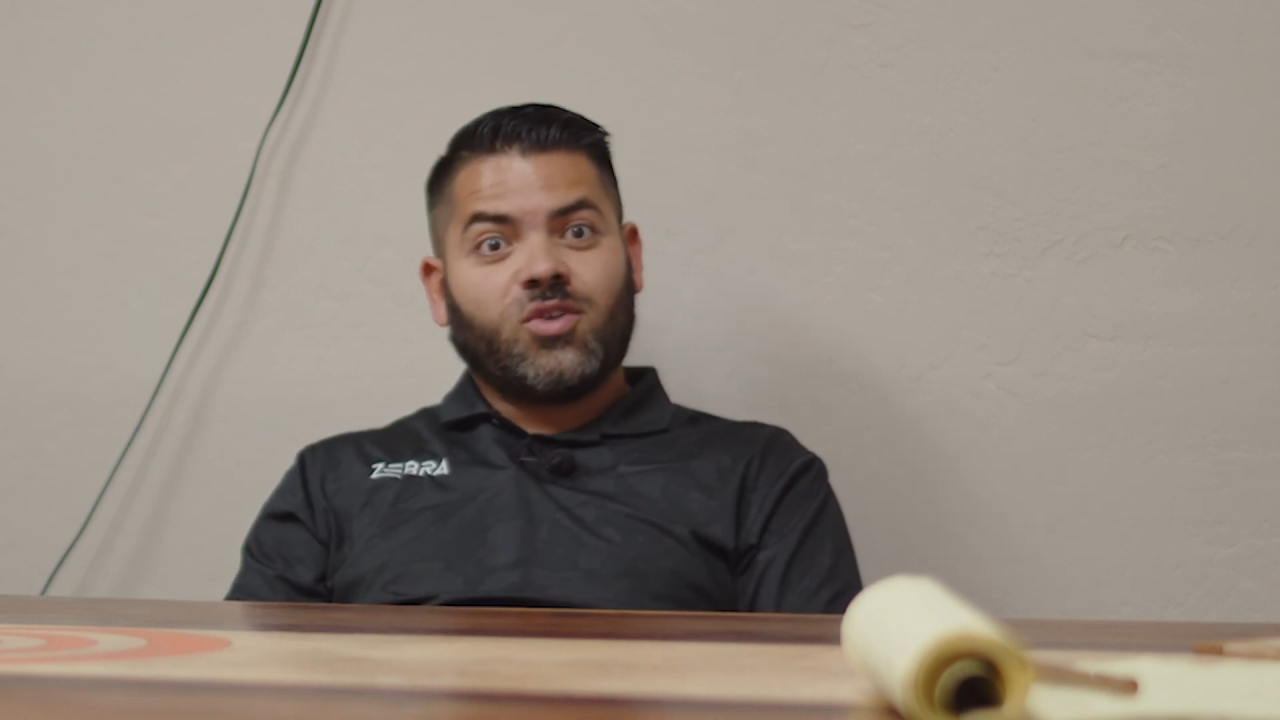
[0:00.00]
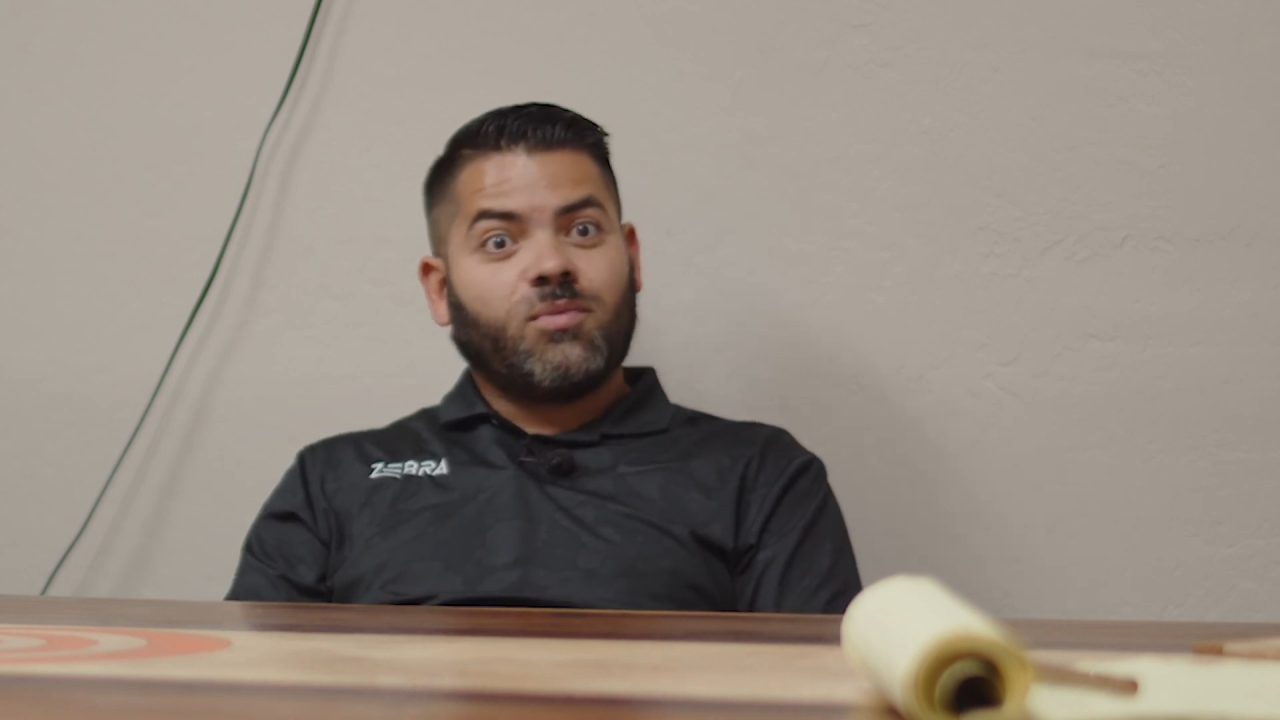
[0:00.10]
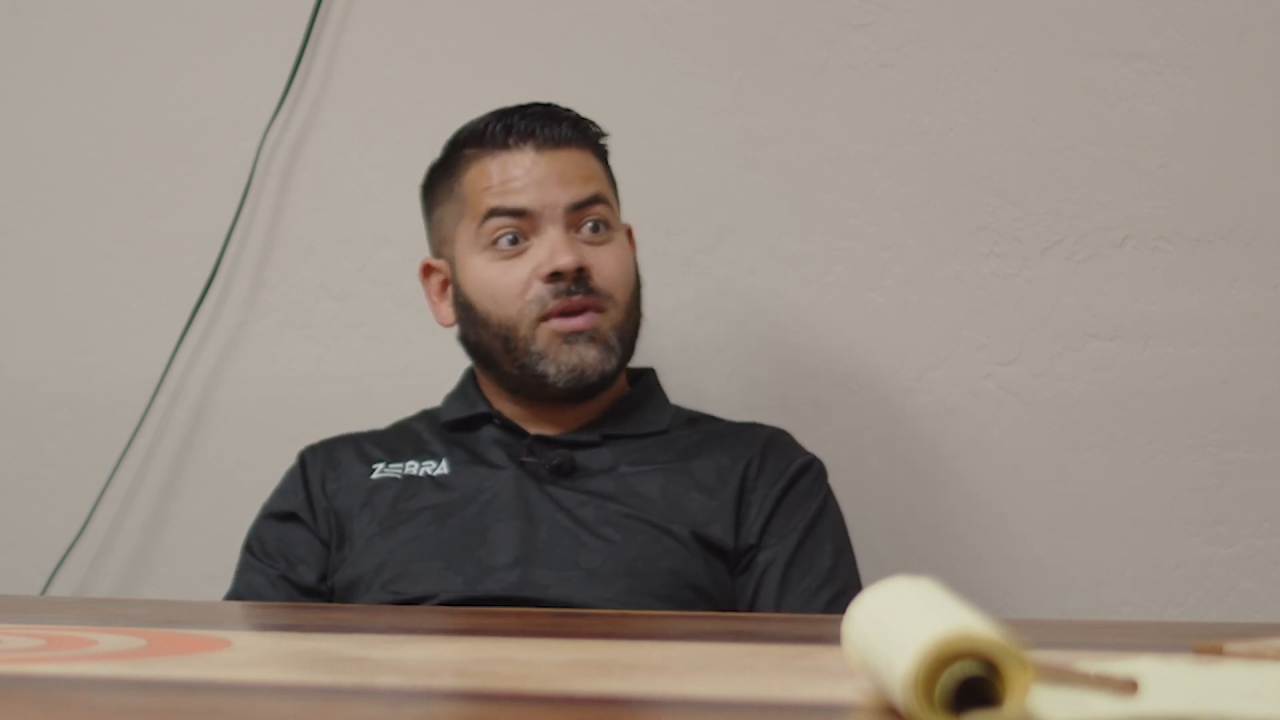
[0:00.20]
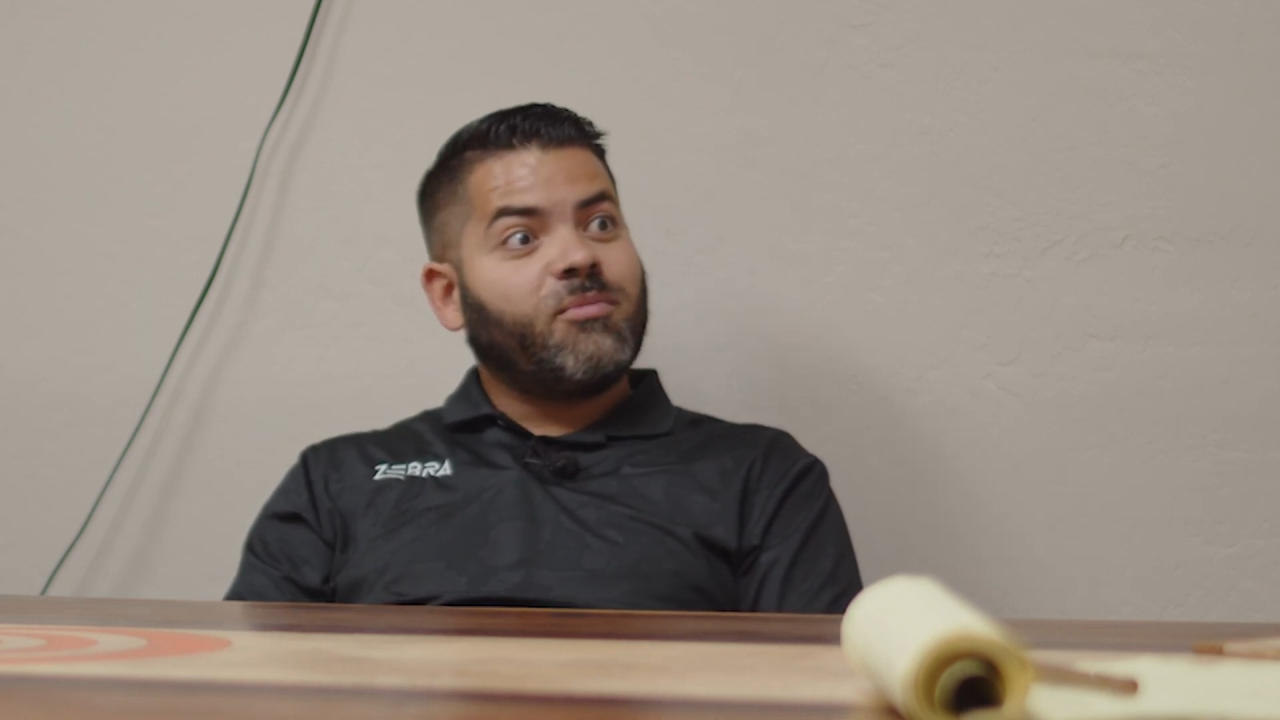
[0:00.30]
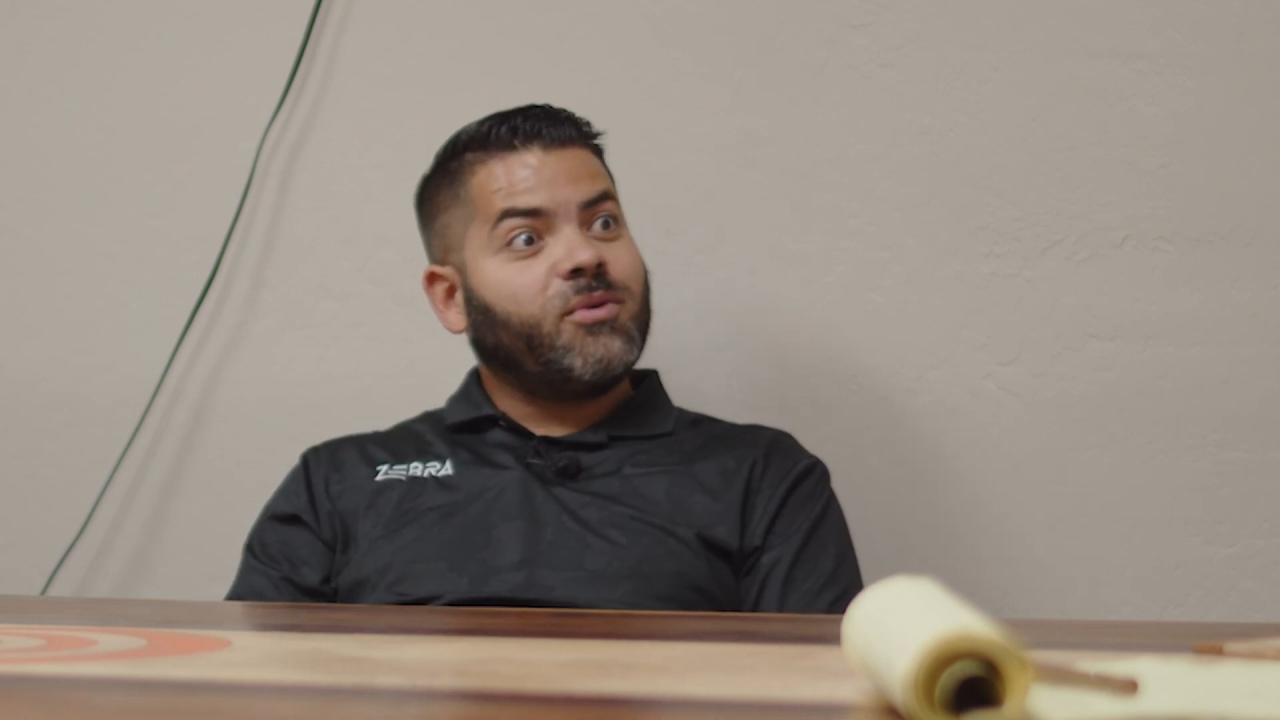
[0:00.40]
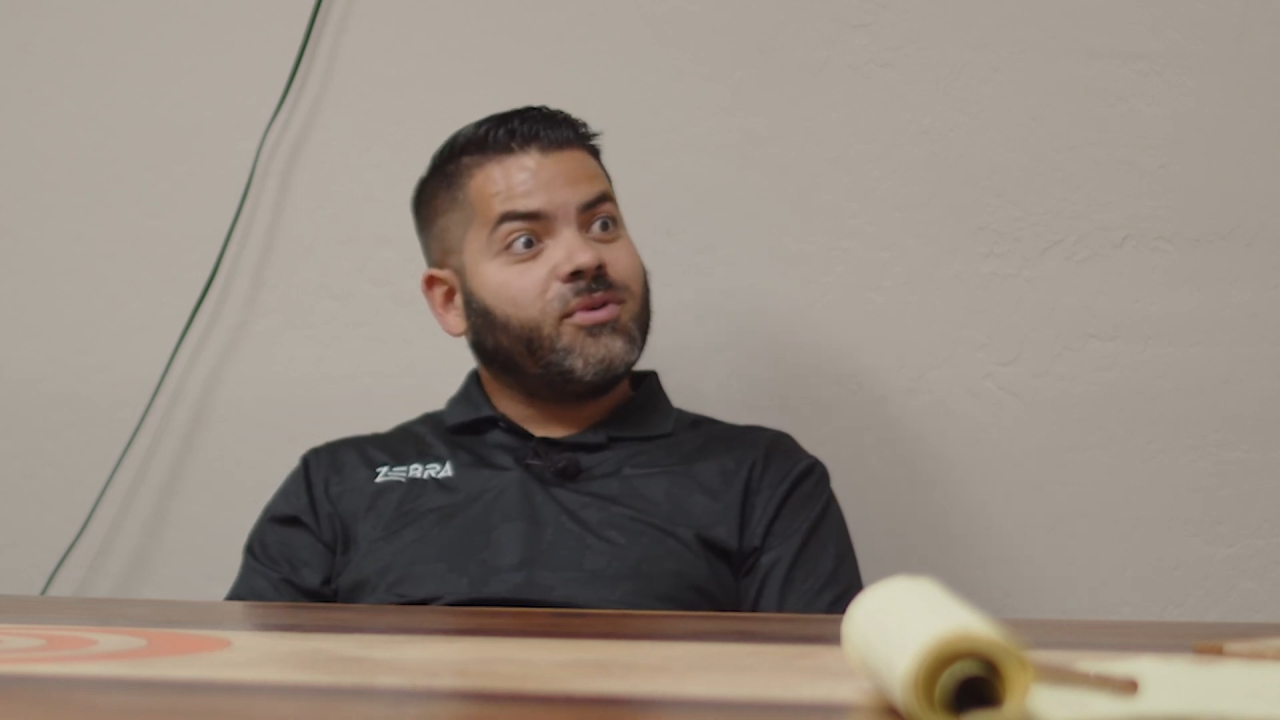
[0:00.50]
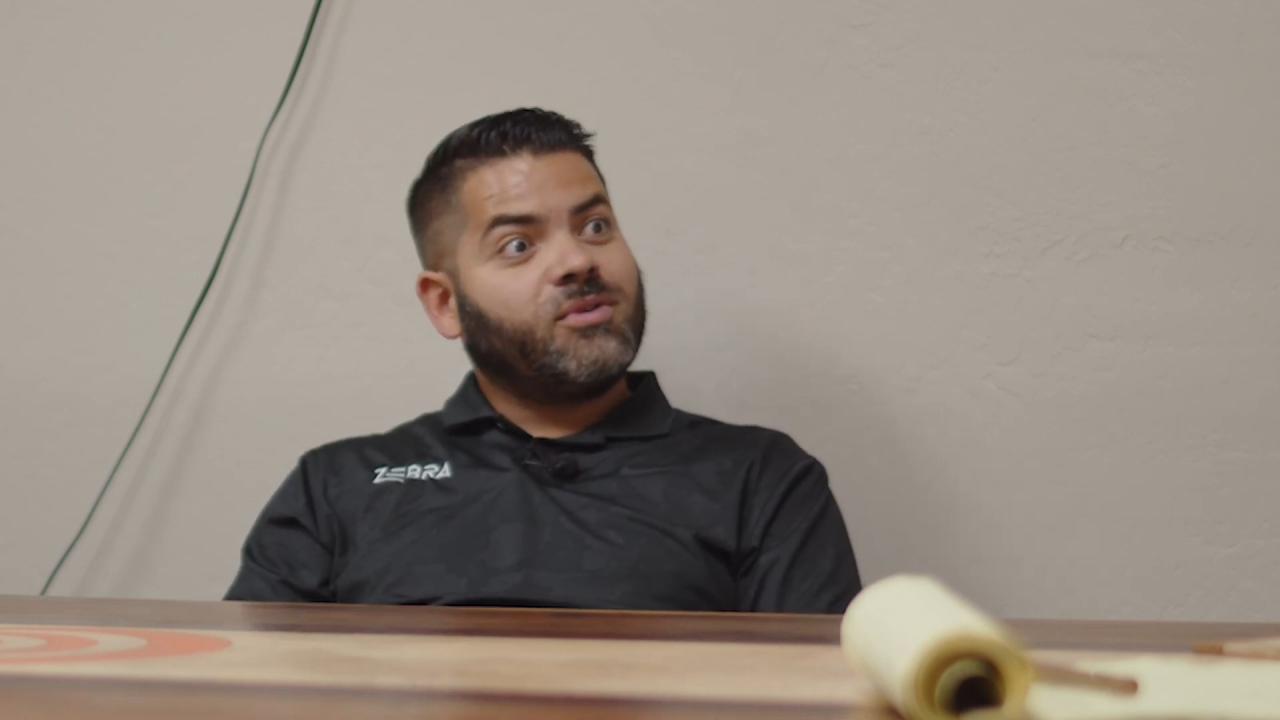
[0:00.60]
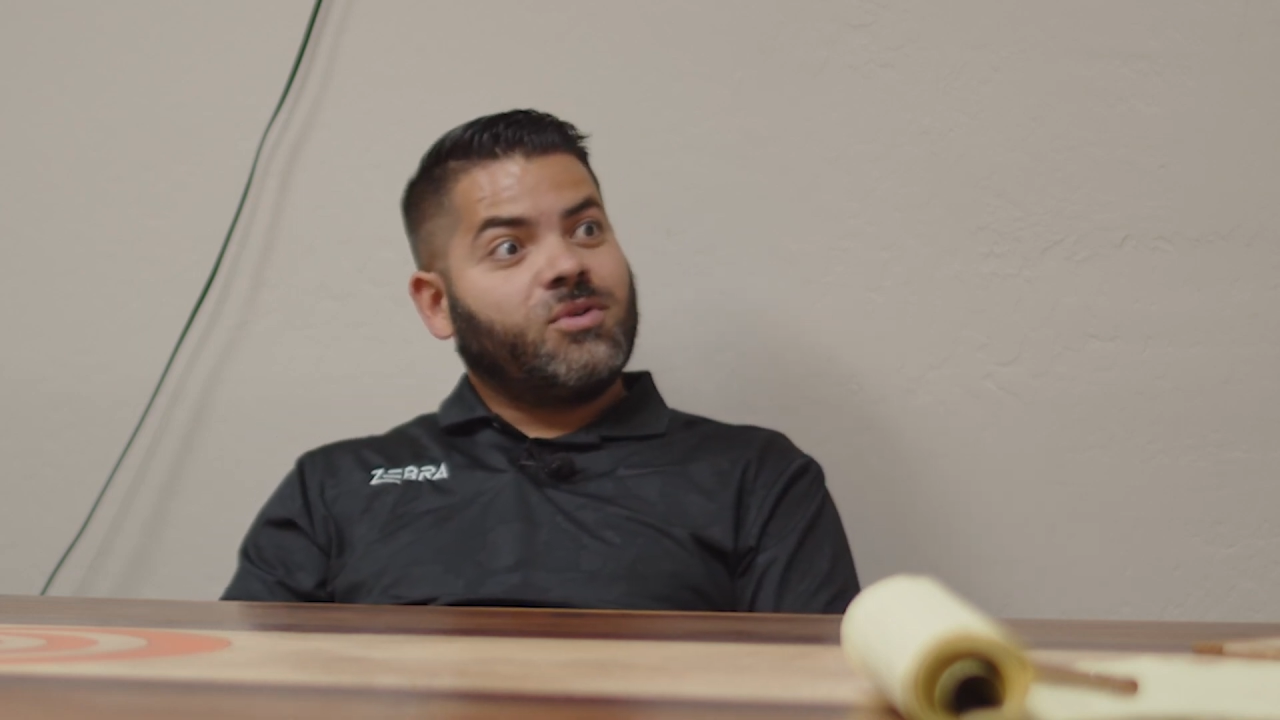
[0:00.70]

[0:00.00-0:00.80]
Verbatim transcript: to people,